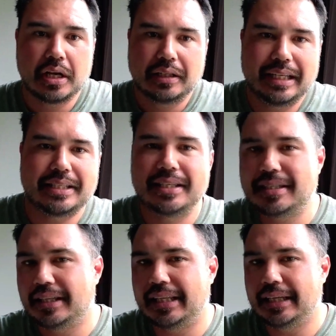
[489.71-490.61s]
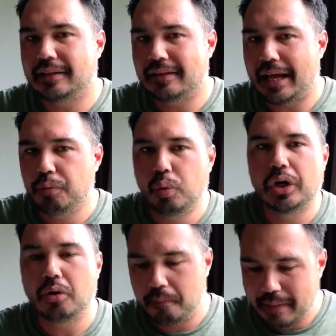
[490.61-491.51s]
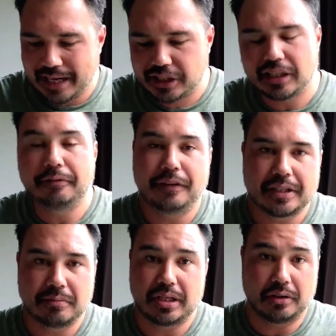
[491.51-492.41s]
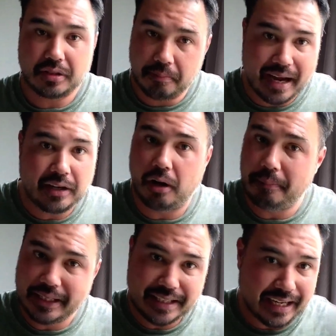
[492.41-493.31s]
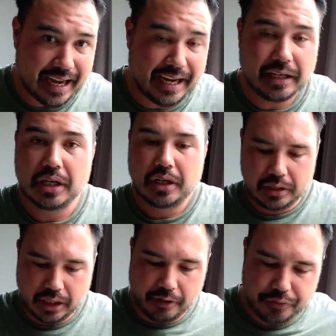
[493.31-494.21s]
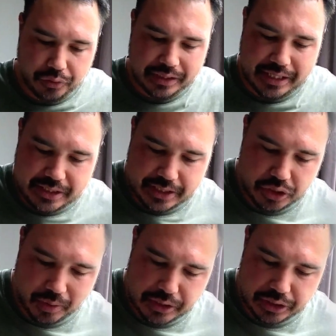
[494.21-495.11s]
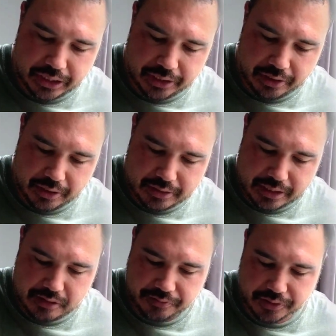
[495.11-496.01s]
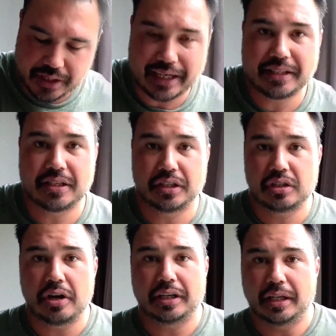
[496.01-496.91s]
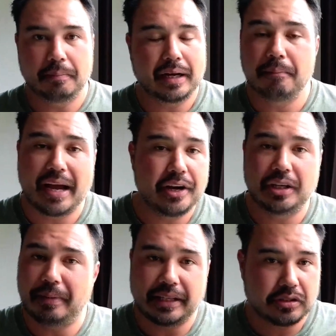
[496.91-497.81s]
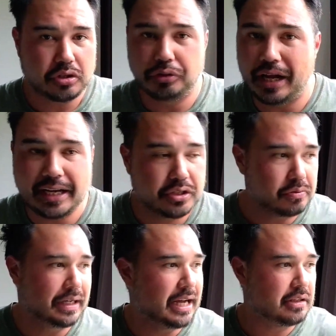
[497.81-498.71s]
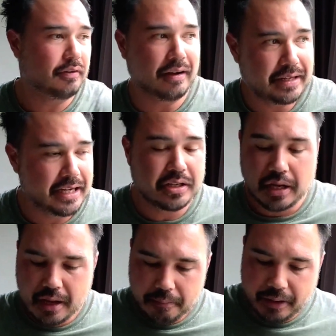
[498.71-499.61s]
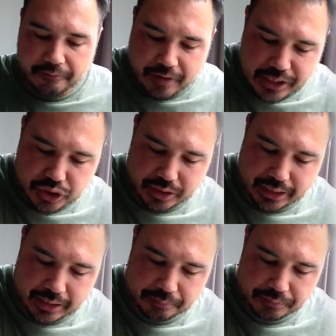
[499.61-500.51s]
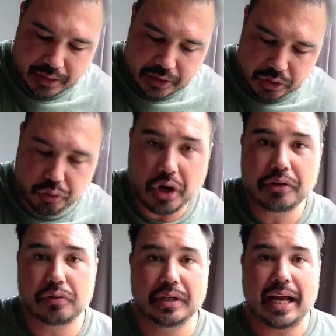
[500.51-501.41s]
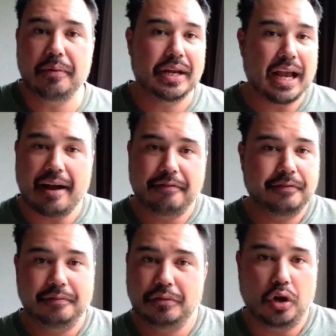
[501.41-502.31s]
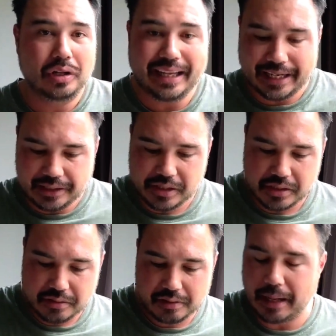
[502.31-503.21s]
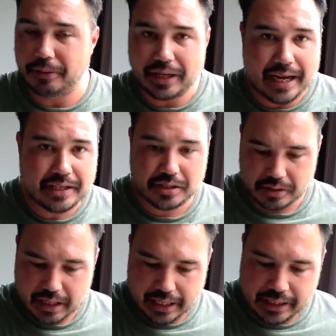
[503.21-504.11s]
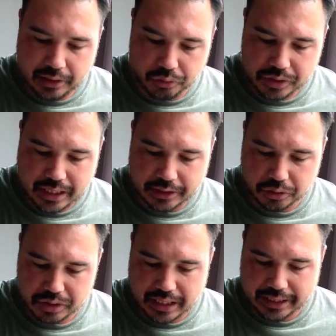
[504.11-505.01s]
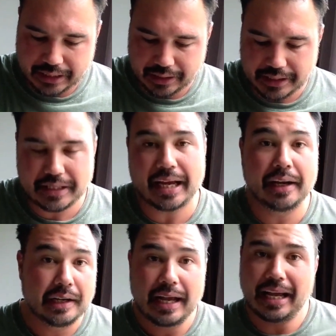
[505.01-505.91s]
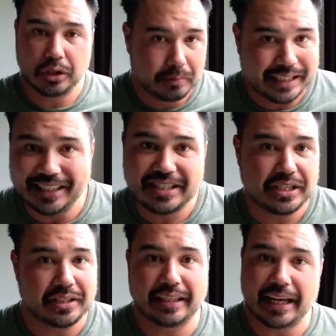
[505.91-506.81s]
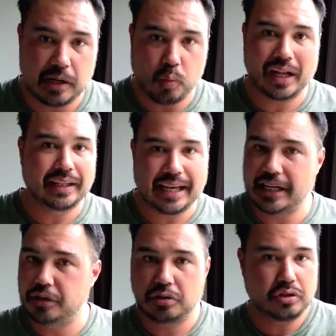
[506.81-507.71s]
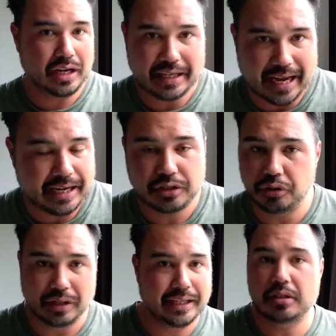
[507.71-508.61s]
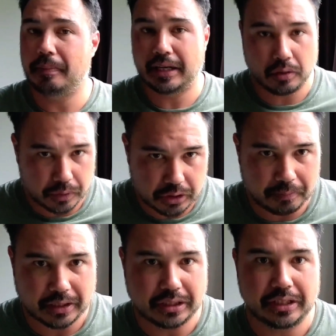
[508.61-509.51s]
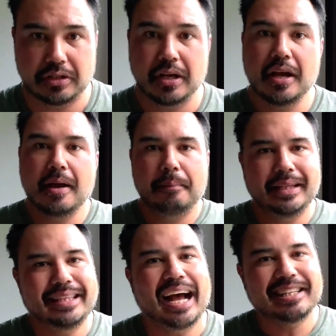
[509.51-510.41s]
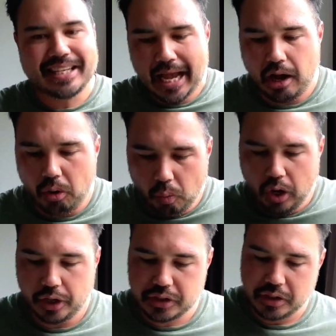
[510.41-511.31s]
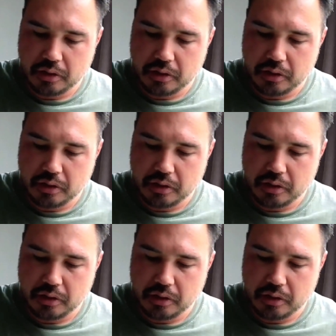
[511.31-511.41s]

This is the thing. They will magically fix themselves. It may not be today. You know, if you're in this situation here, this feels like it's an eternity, but it may only be 2 days, 3 days, 5 days. But eventually you'll go through a day where you have no leads, a couple of days, and then all of a sudden you'll start getting leads again and you'll be consistently getting 1 lead a day, 2 leads, depending on what your budget is. But that's how it works.